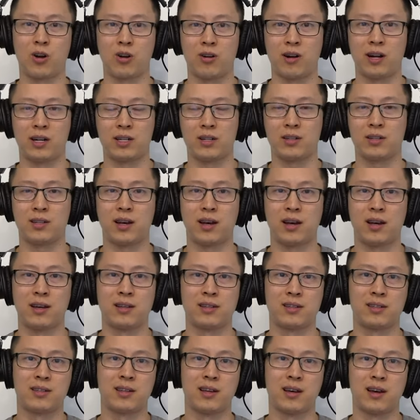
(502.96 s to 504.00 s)

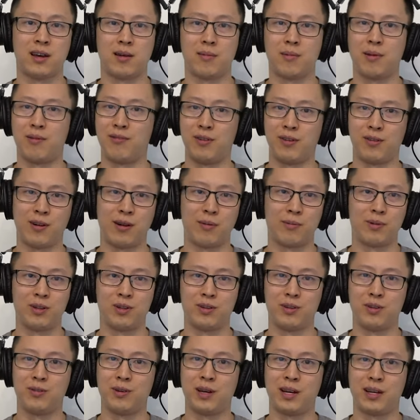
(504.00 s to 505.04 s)
exercise. Um, if you're able to
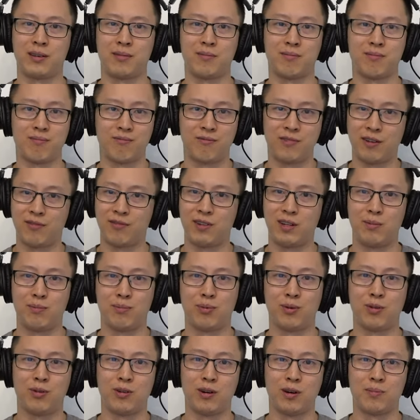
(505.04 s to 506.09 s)
do like fifteen
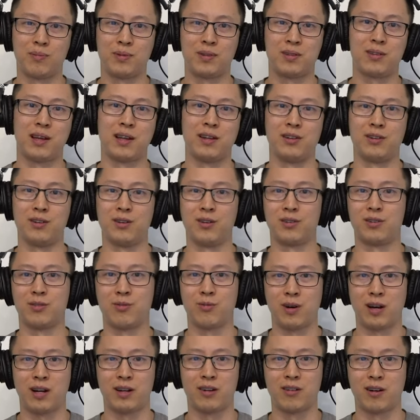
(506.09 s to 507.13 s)
pull-ups and you go to
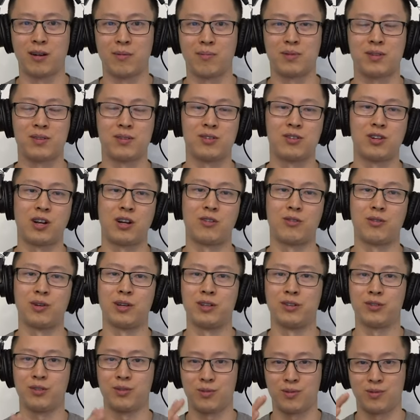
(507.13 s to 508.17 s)
wide grips, generally
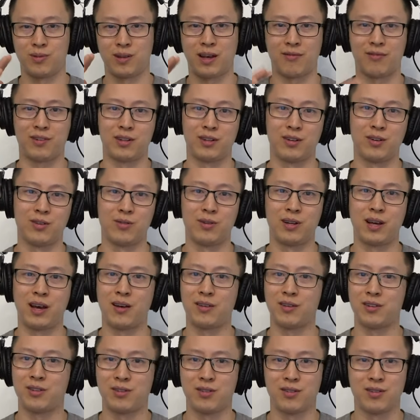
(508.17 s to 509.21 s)
you'll have to go down
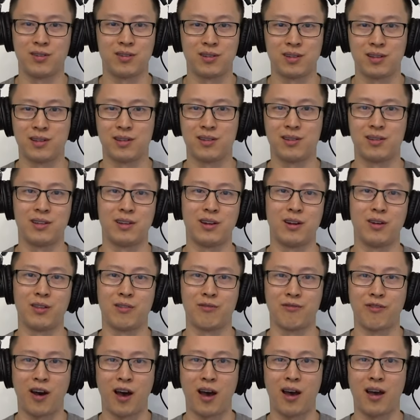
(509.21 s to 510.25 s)
to, you know, the
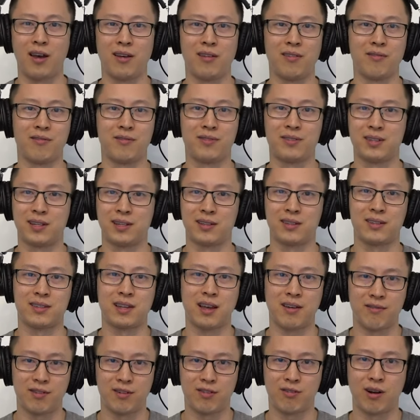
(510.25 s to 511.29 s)
five, six,
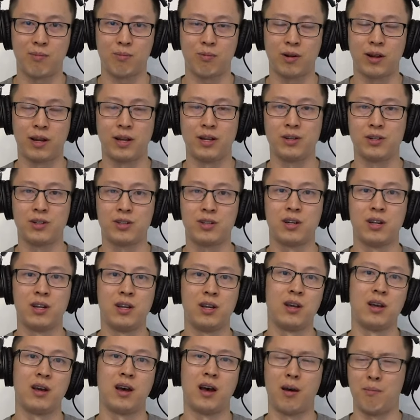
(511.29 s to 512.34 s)
seven rep range,
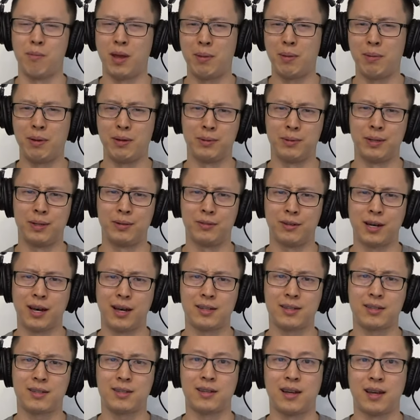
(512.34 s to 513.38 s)
uh, maybe a bit
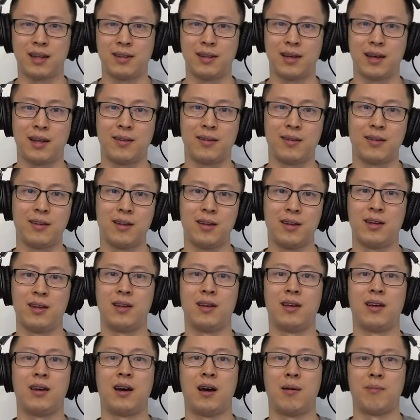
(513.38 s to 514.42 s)
less. And then
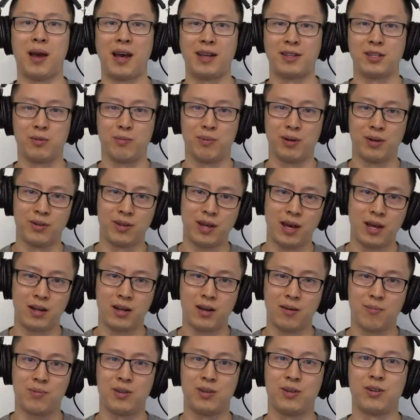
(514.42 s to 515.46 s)
um, as you build that
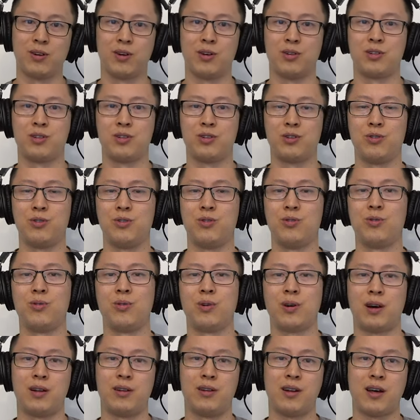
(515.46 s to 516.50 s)
up, you can go to
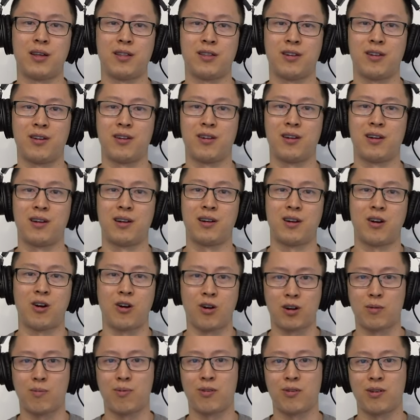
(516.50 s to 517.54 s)
another
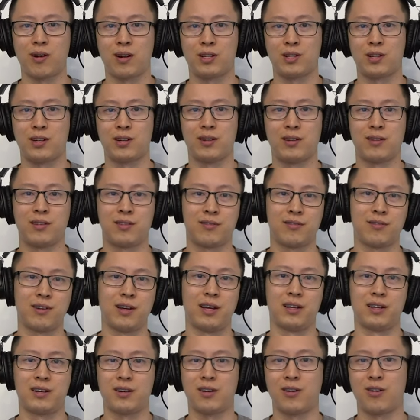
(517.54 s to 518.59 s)
harder progression like
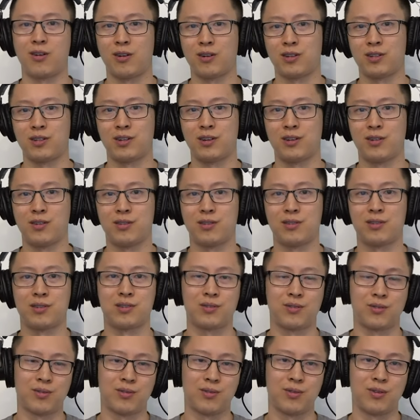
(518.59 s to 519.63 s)
archers
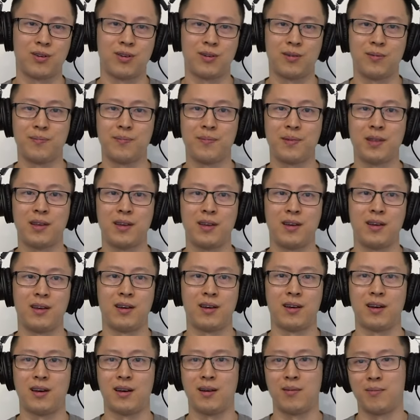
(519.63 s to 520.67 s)
or
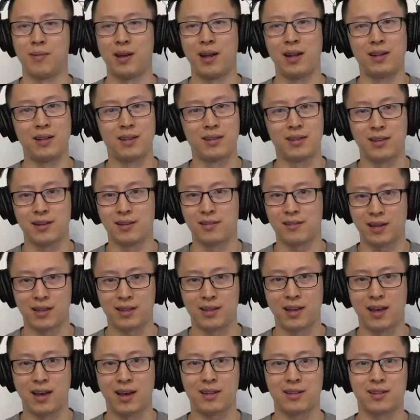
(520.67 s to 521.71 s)
Um, anything like
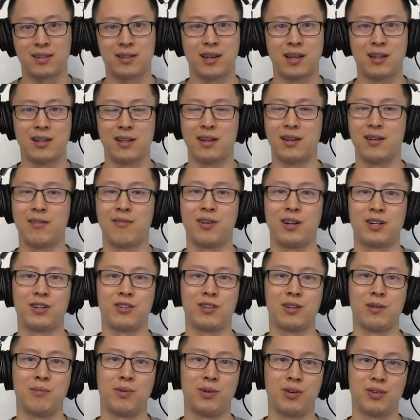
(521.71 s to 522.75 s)
that, and then
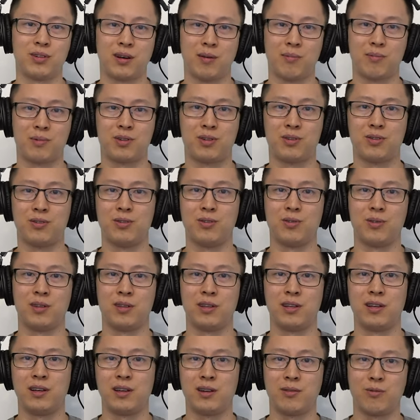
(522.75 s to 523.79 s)
eventually build up to
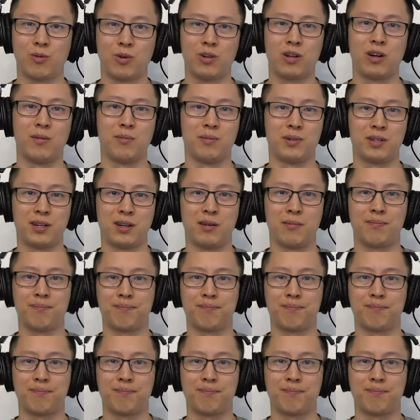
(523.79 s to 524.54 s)
the one-arm chin-up.